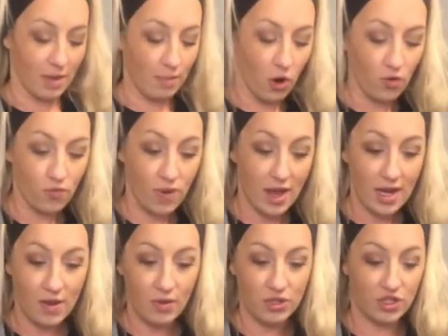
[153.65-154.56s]
up
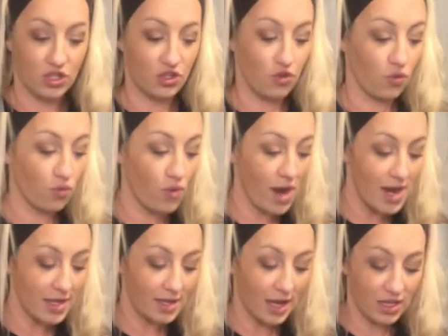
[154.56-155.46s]
already, which is
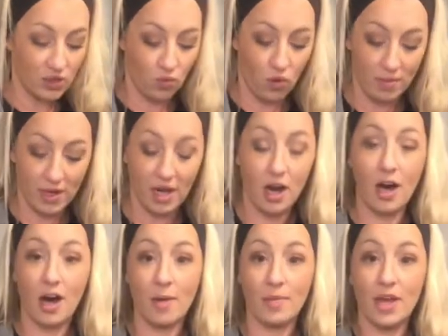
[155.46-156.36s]
great that it's warming
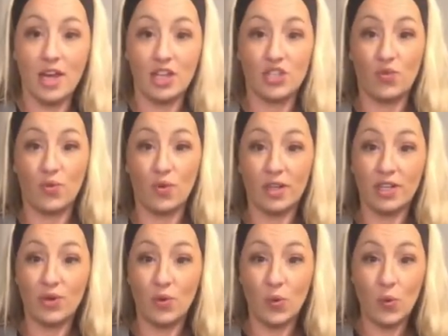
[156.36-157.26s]
up. It's really
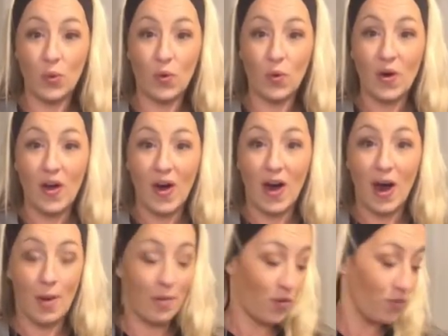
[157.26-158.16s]
cool,
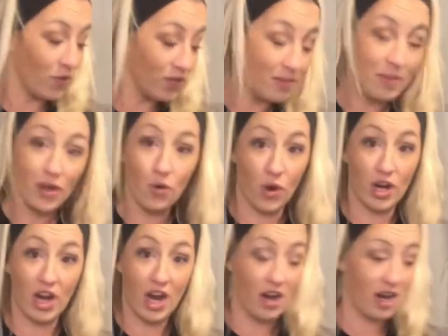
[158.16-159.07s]
a really big
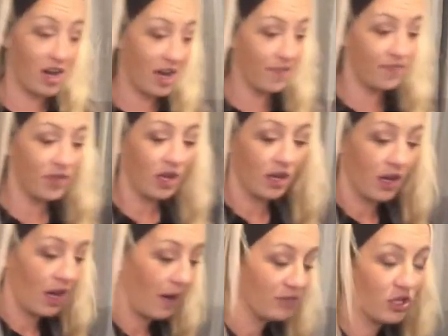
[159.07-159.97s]
work area.
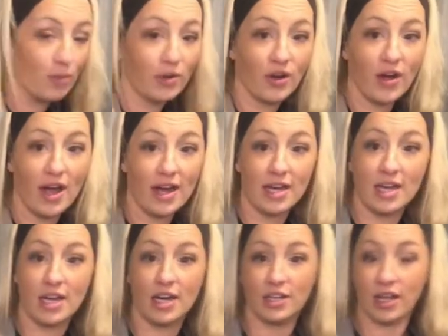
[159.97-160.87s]
So I'm gonna go ahead
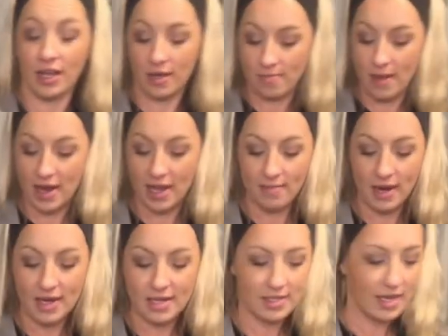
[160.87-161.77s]
here and like make it
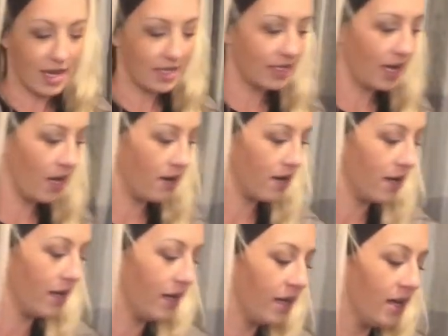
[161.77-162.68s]
my desk
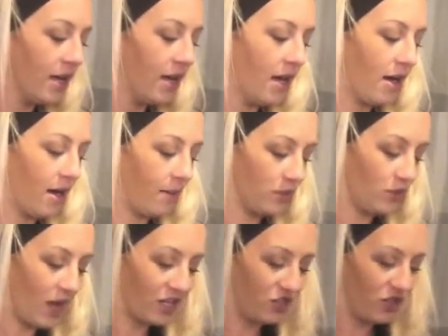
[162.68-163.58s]
area. So
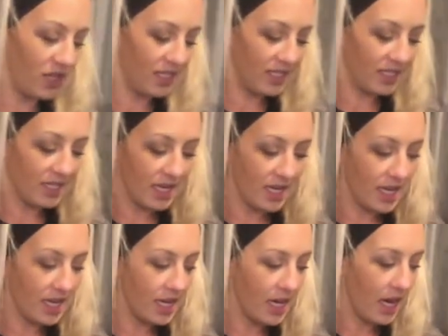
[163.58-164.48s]
as you can
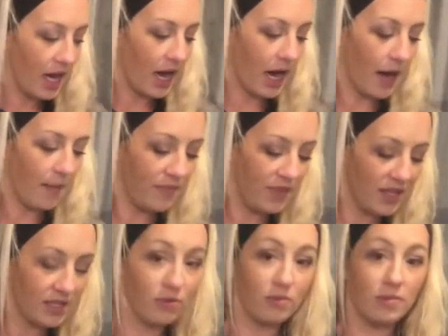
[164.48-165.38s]
see,
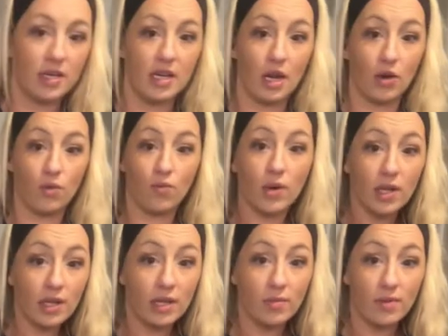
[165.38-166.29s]
this would be a
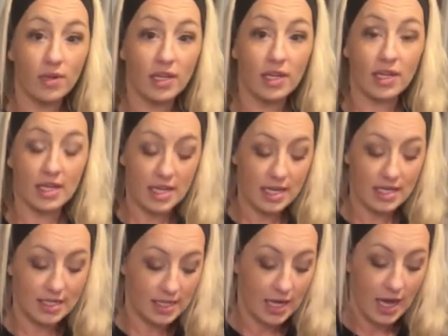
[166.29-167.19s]
really, really
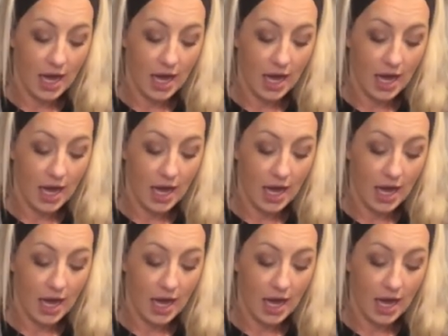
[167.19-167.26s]
neat